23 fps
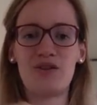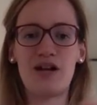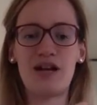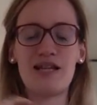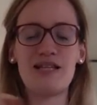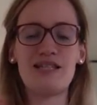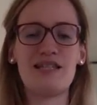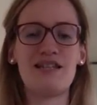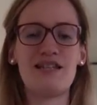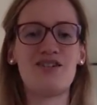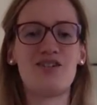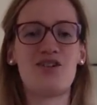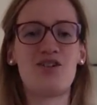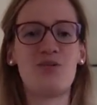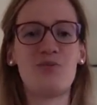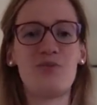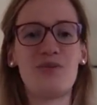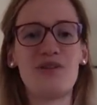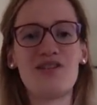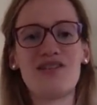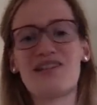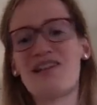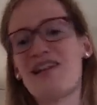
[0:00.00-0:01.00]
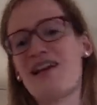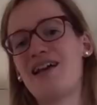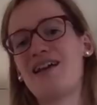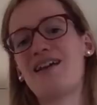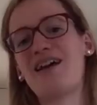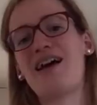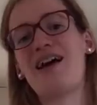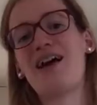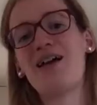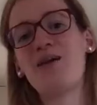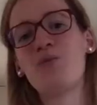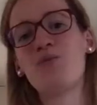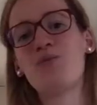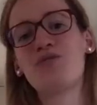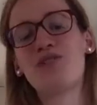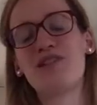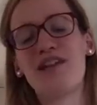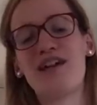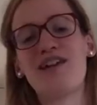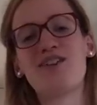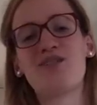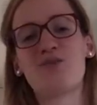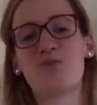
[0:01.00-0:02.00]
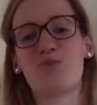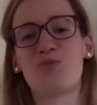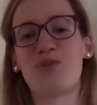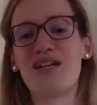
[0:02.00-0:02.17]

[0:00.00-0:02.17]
write in the comments like I would like to